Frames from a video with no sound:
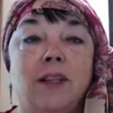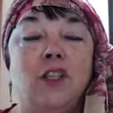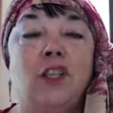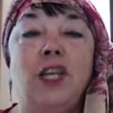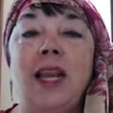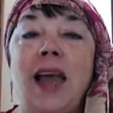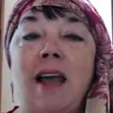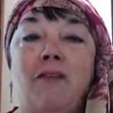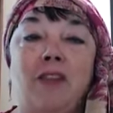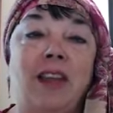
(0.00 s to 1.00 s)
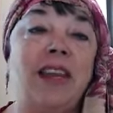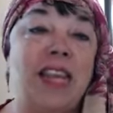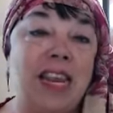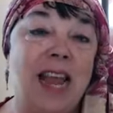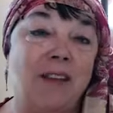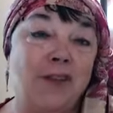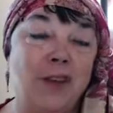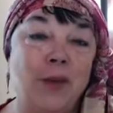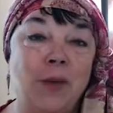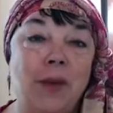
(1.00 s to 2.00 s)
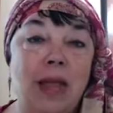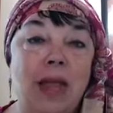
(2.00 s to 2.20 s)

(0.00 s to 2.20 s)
She laughed, and he laughed too.